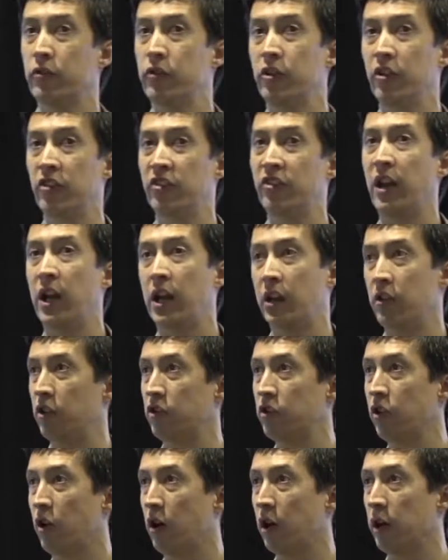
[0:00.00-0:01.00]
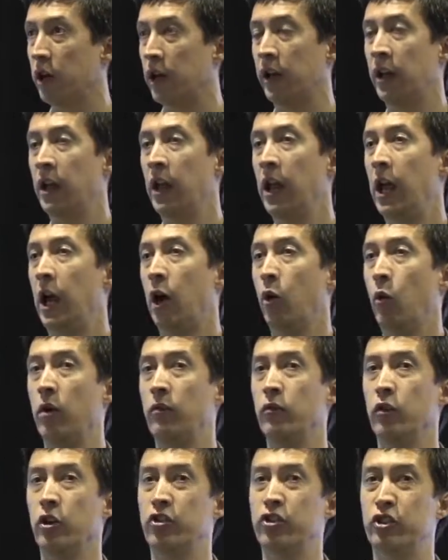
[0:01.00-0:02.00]
to the side of the target.
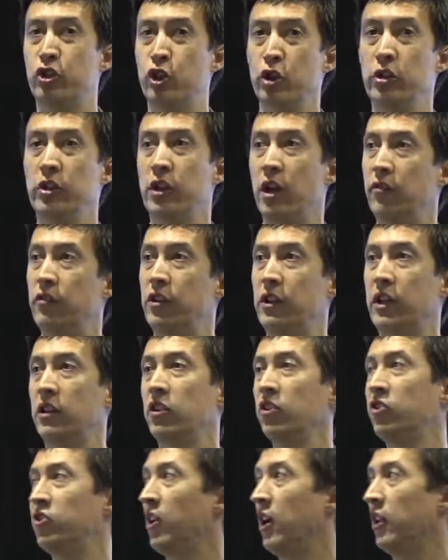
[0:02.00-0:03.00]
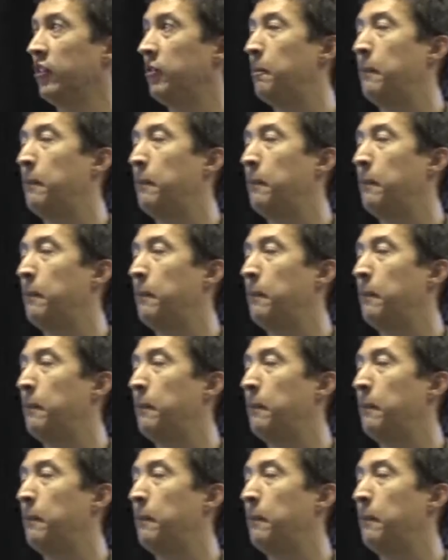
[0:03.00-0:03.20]
However, it's good enough to get the shots